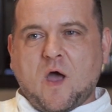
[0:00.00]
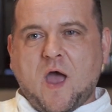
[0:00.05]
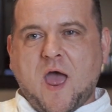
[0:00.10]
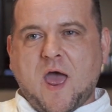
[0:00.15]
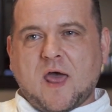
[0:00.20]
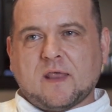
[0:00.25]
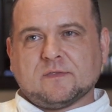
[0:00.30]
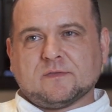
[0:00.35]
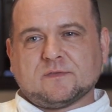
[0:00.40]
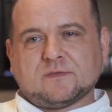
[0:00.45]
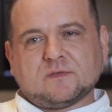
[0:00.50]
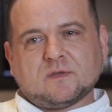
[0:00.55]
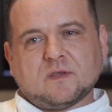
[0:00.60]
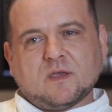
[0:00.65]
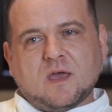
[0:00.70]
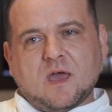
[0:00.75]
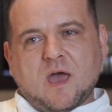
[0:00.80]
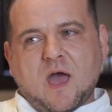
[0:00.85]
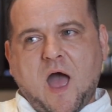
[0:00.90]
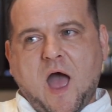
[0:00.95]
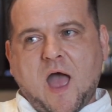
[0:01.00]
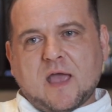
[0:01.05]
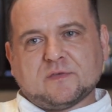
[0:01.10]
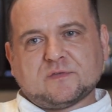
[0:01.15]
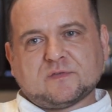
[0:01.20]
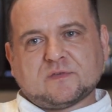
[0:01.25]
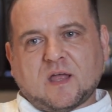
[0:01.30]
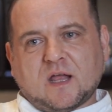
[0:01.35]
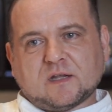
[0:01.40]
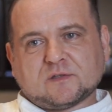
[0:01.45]
And I
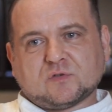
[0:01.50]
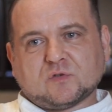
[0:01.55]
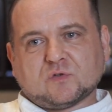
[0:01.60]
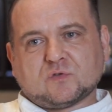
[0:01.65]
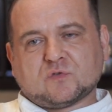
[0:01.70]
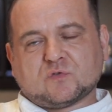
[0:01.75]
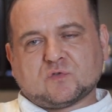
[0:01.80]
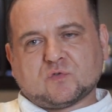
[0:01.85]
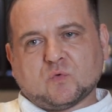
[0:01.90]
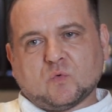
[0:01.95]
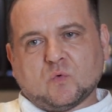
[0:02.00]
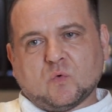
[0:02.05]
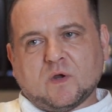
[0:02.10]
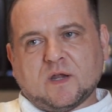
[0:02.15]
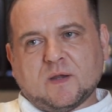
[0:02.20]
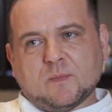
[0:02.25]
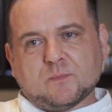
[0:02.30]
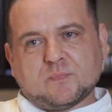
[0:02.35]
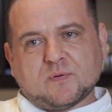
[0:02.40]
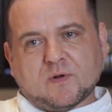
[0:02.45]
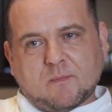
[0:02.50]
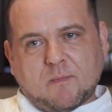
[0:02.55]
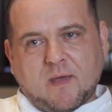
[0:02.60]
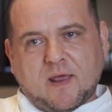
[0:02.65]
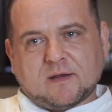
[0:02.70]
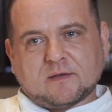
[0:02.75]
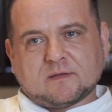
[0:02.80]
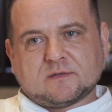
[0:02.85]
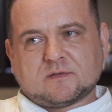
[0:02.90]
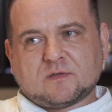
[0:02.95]
started to
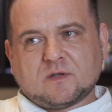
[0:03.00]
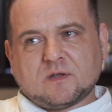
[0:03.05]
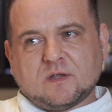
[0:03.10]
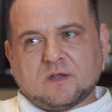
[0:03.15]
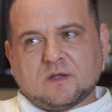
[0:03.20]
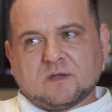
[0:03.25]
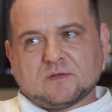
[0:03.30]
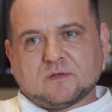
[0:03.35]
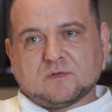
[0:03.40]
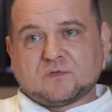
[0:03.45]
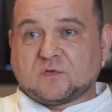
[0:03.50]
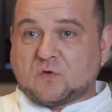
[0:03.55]
implement the